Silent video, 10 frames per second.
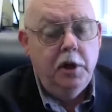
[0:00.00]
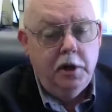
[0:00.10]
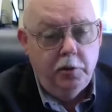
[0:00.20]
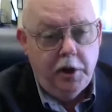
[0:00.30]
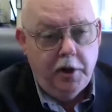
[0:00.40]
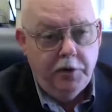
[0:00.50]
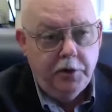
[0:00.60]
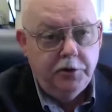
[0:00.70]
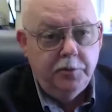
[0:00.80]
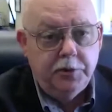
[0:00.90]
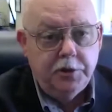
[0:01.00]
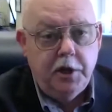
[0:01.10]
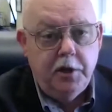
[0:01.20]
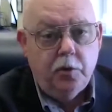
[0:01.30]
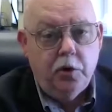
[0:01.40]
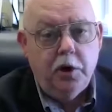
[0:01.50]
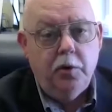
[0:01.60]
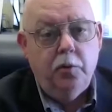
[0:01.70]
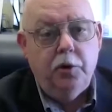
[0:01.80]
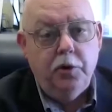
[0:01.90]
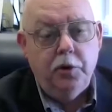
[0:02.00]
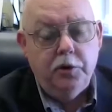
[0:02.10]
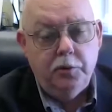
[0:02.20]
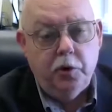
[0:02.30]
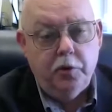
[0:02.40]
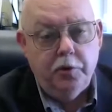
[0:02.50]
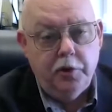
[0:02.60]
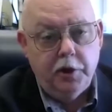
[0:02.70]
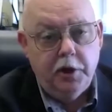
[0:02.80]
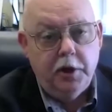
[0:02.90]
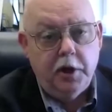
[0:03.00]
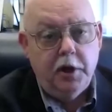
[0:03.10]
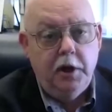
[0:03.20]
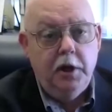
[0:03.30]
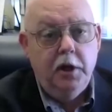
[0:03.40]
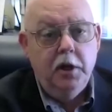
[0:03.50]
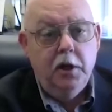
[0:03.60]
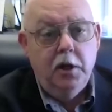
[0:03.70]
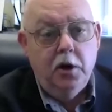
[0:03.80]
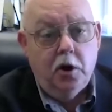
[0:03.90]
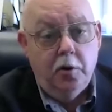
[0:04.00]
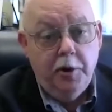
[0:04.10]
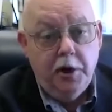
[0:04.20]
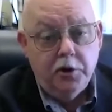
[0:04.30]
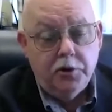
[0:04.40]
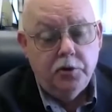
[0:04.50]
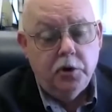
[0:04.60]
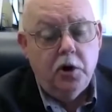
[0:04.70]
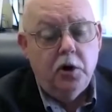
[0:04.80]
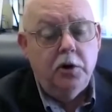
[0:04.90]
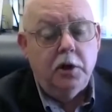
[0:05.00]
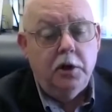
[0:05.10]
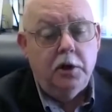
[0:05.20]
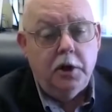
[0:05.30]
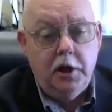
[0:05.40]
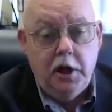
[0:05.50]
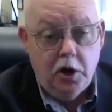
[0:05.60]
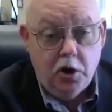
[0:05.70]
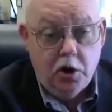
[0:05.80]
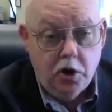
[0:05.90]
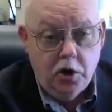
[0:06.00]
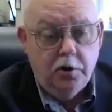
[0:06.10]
And we have done some state work. We're doing some work for the Kentucky Army National Guard and the Kentucky Air Guard.